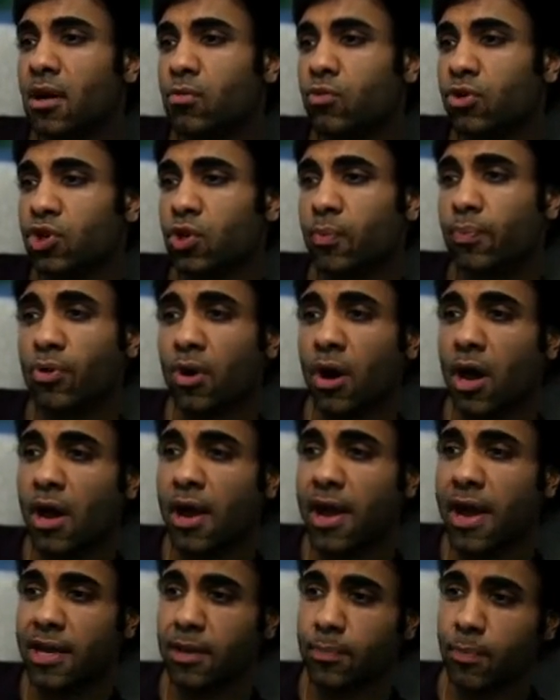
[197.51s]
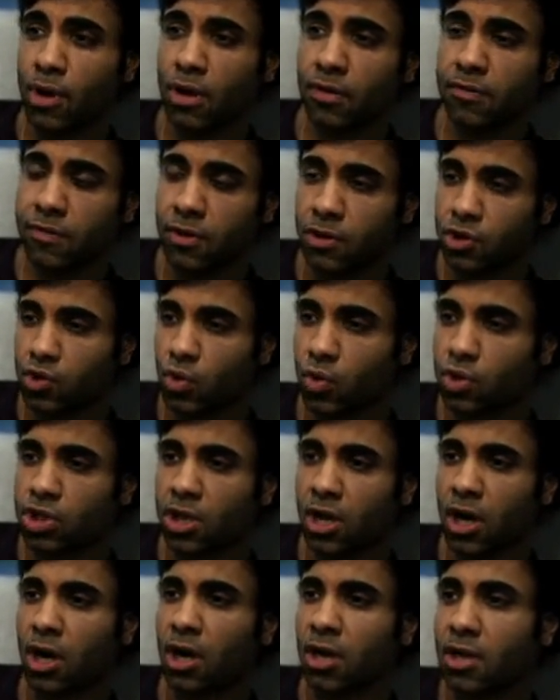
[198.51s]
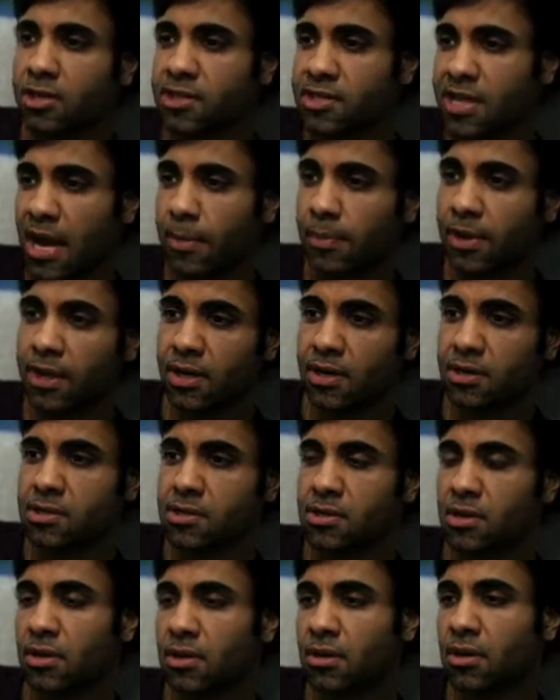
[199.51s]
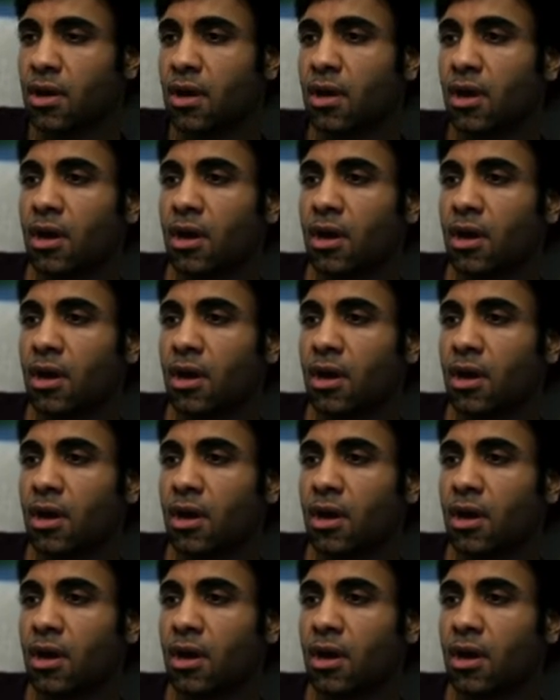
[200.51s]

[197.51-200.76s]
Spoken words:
Richard Pryor, Eddie Murphy, George Carlin, Sam Kinison,